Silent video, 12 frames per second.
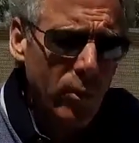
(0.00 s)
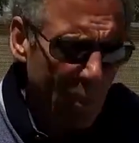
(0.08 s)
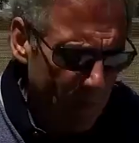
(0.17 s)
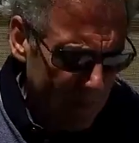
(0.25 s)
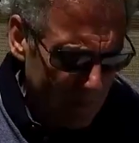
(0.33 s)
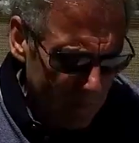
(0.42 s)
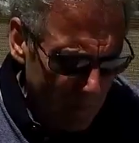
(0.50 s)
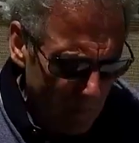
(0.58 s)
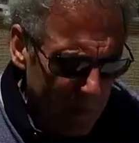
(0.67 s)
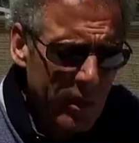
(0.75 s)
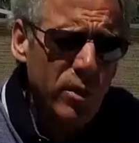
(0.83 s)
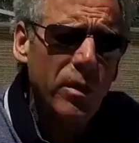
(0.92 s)
through, we get them to
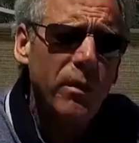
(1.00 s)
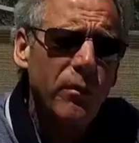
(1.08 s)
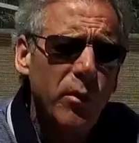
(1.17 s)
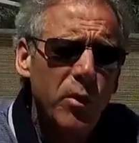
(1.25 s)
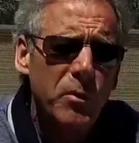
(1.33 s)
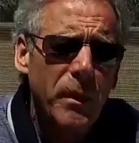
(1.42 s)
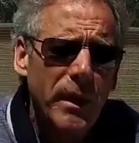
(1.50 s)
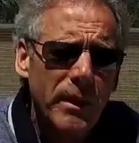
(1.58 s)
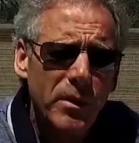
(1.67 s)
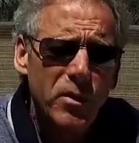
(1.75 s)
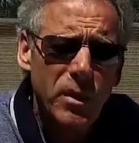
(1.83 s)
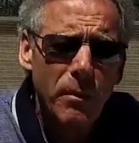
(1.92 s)
initial the first page.